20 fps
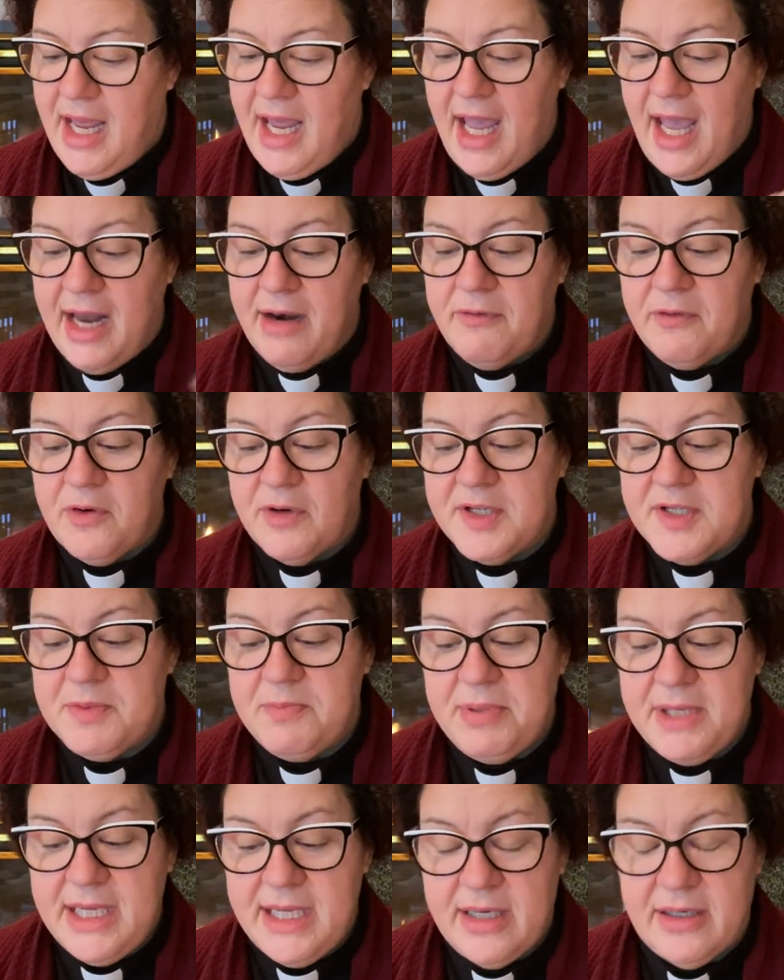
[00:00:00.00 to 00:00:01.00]
And of course,
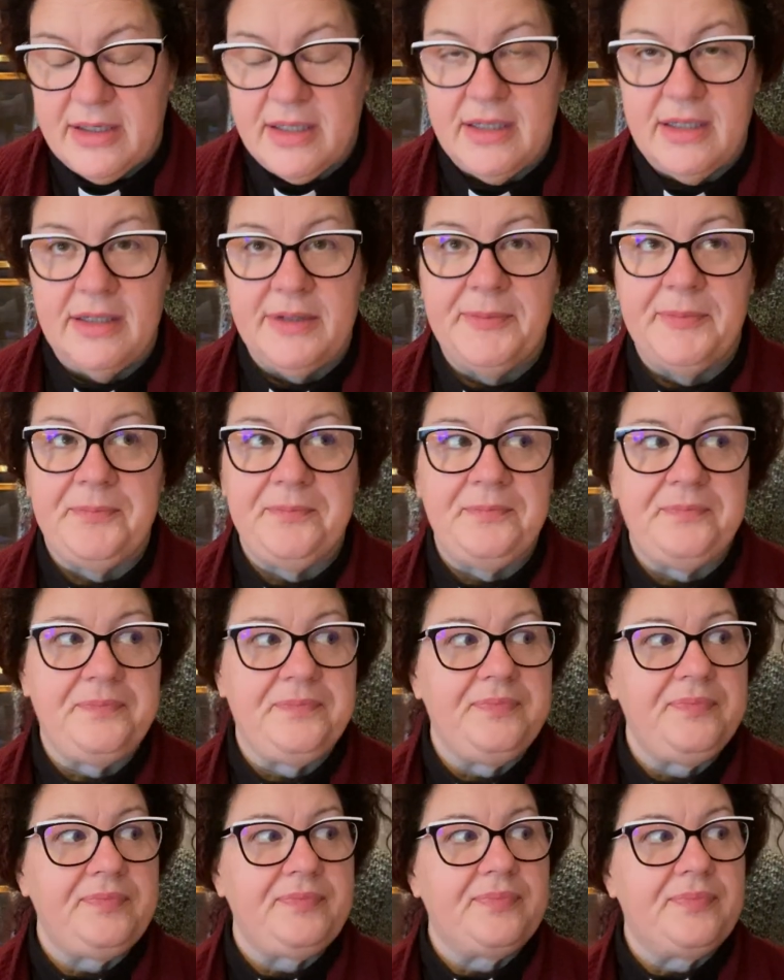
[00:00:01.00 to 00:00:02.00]
Peter
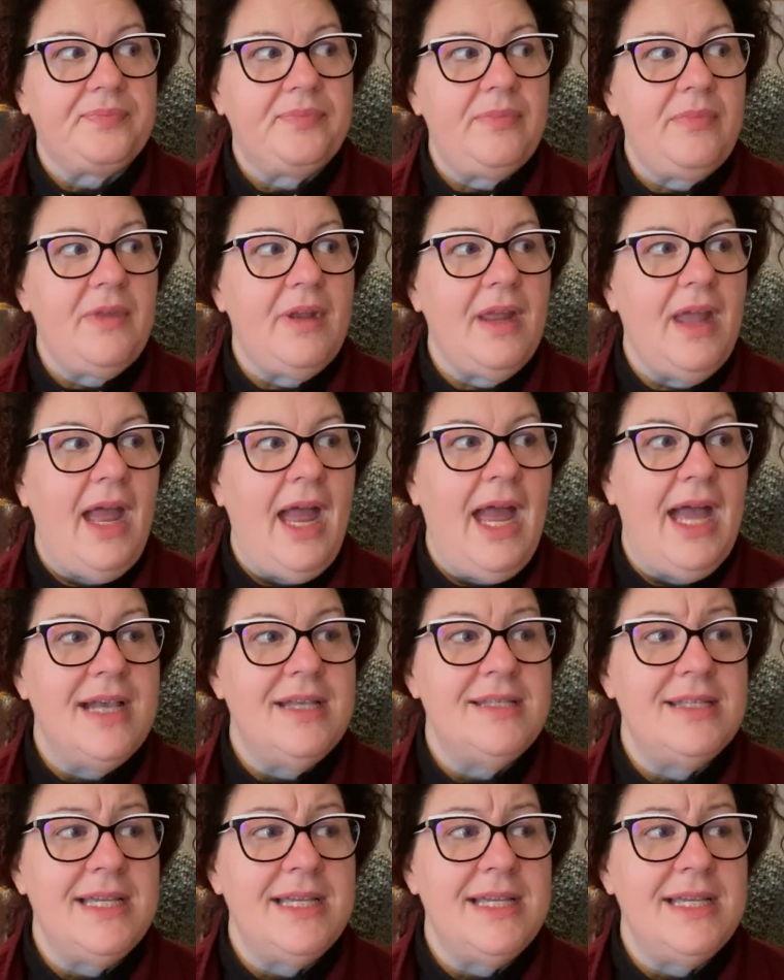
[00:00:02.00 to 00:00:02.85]
has